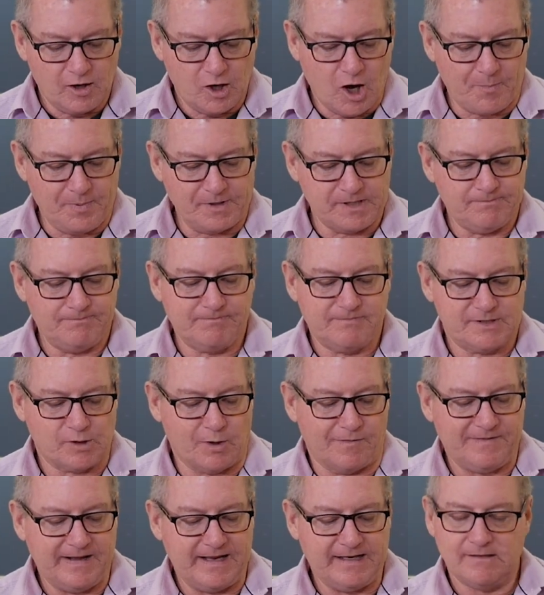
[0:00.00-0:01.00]
copper
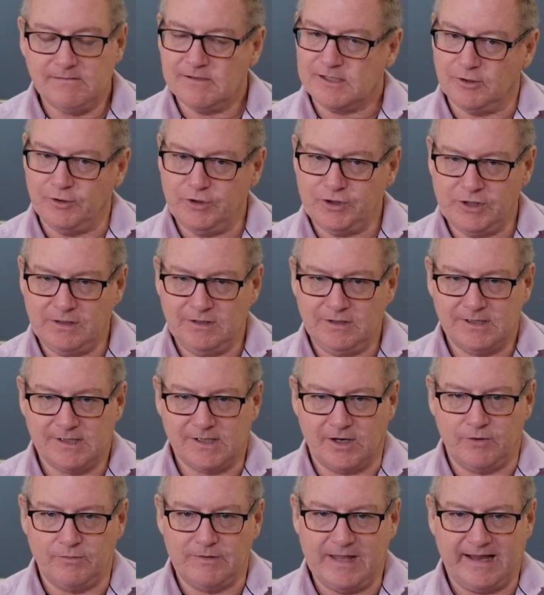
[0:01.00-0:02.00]
sulfate solution,
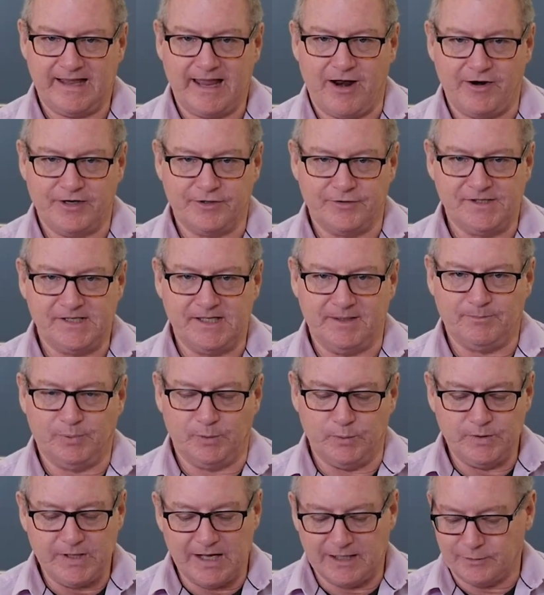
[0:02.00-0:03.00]
so that characteristic
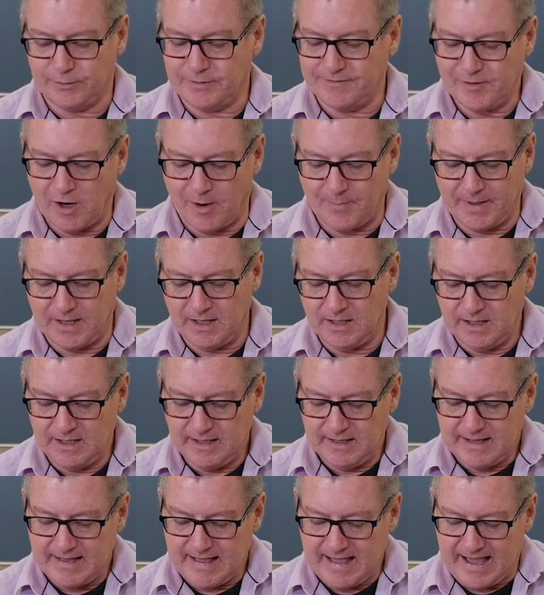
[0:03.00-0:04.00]
blue colour of copper,
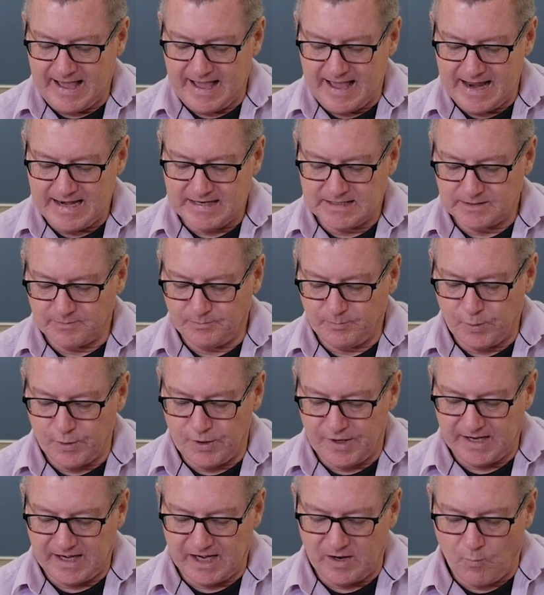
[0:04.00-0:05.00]
and
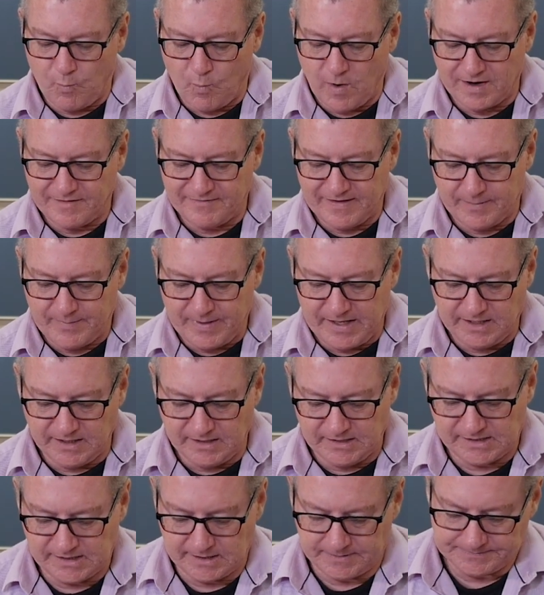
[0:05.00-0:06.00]
put it in one of our
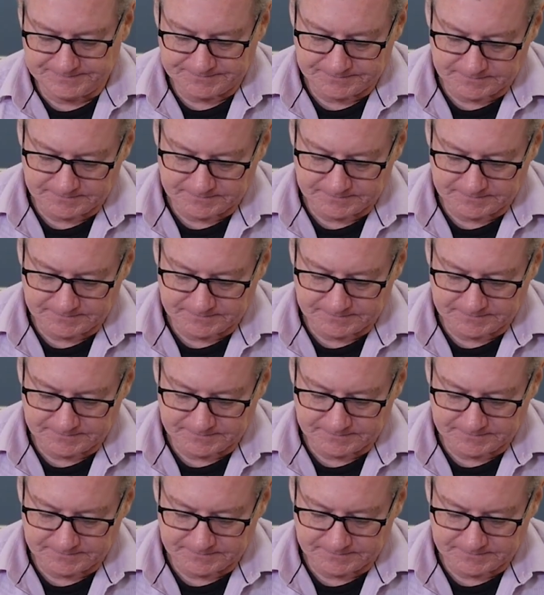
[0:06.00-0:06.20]
beakers.